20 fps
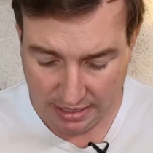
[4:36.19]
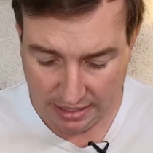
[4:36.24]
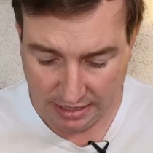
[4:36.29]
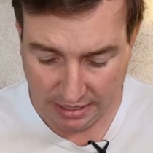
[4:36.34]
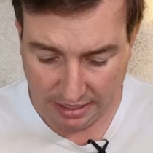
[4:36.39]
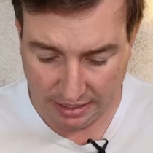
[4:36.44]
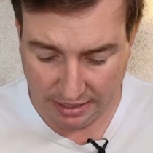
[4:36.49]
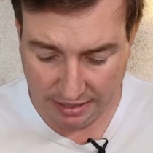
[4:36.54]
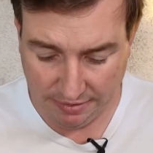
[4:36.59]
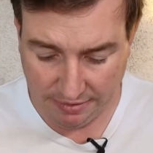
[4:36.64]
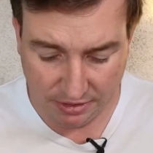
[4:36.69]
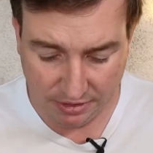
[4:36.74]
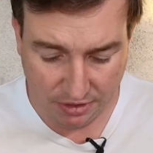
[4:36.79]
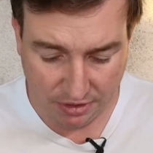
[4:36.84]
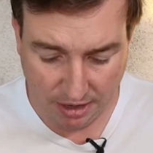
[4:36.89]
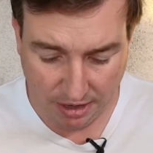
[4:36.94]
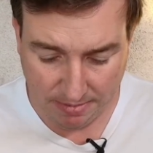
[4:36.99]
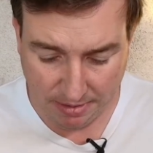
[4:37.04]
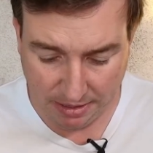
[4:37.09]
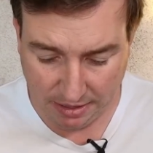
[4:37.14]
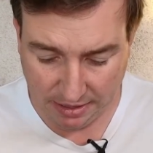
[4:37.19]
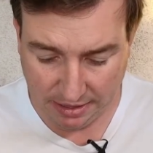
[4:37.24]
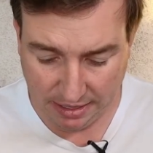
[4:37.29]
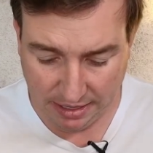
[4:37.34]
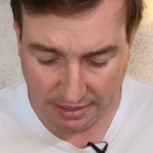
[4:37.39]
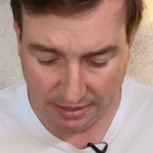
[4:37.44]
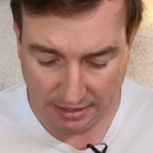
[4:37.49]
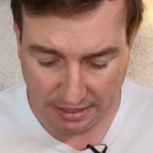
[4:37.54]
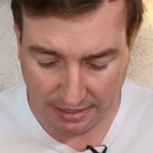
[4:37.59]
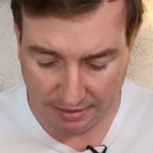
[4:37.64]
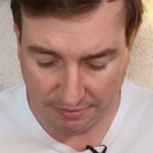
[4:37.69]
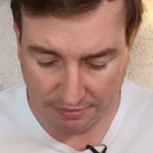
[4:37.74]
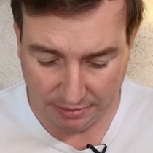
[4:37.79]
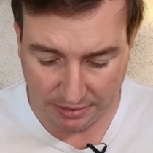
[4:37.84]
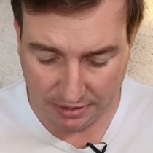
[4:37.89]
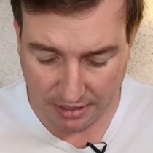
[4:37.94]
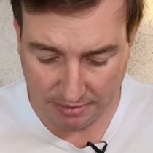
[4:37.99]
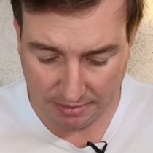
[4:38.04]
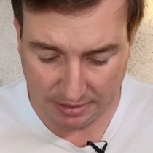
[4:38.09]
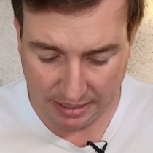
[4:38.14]
You can even type in, I think like if we
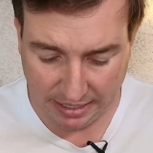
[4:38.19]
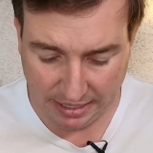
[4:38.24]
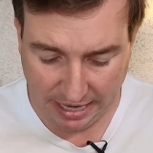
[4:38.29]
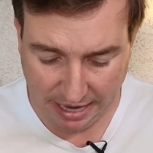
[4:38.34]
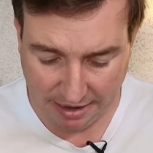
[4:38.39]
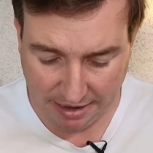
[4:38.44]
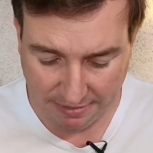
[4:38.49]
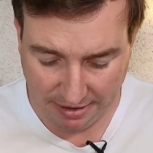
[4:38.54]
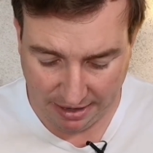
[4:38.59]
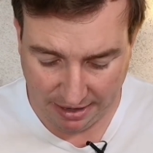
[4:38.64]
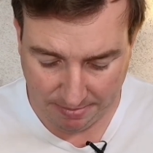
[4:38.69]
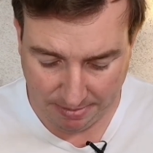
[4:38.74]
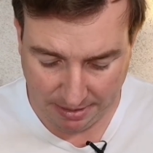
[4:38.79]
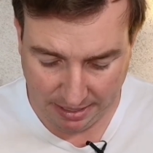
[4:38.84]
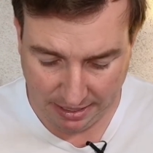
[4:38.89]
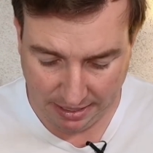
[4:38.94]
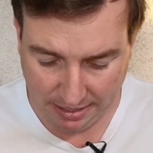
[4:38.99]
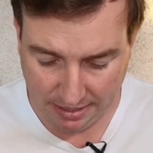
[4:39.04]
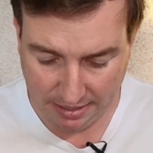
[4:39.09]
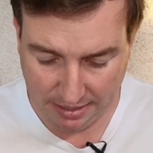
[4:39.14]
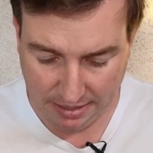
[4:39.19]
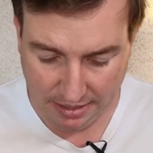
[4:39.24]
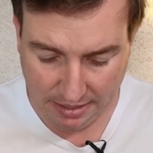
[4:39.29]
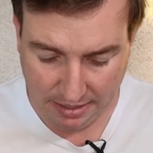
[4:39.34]
typed in cafe up here,